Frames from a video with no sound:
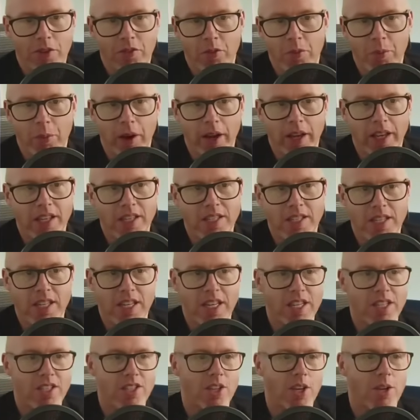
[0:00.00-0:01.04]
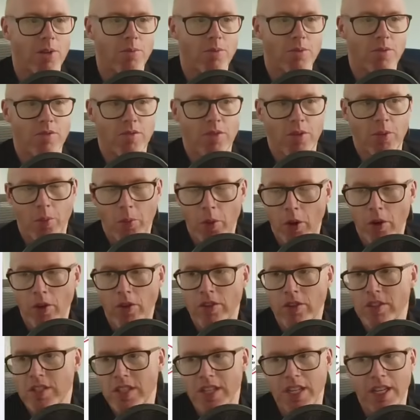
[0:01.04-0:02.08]
from what I can see in terms of the
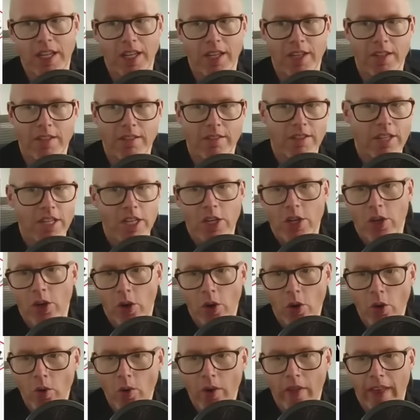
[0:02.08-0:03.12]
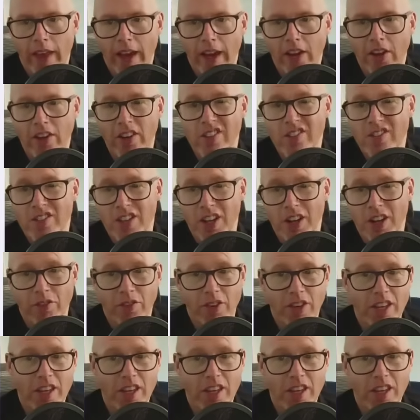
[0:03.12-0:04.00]
warranty and all of that kind of stuff.